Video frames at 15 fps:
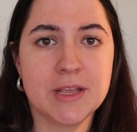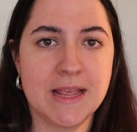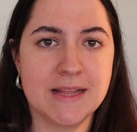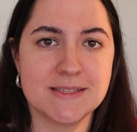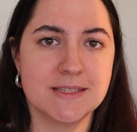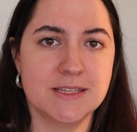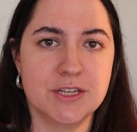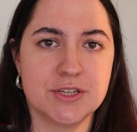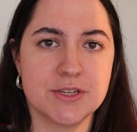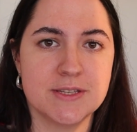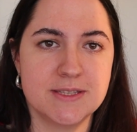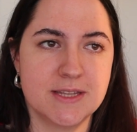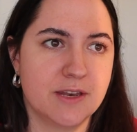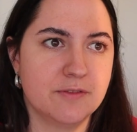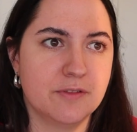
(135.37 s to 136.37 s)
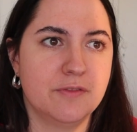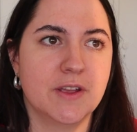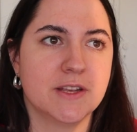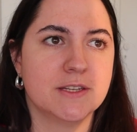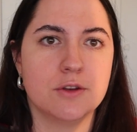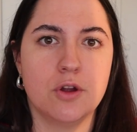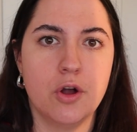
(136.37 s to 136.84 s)
cancellations that have
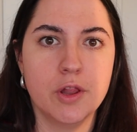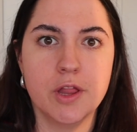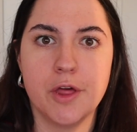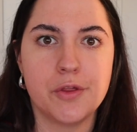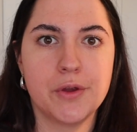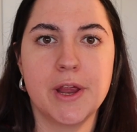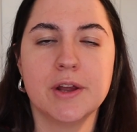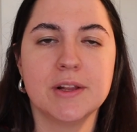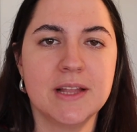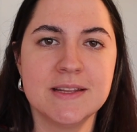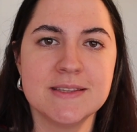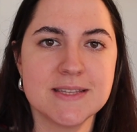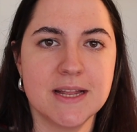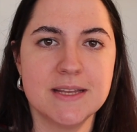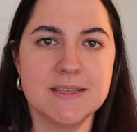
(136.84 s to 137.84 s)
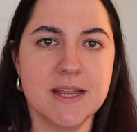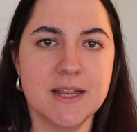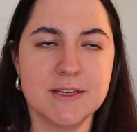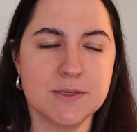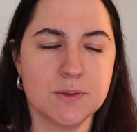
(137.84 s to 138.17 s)
affected all other airlines that day.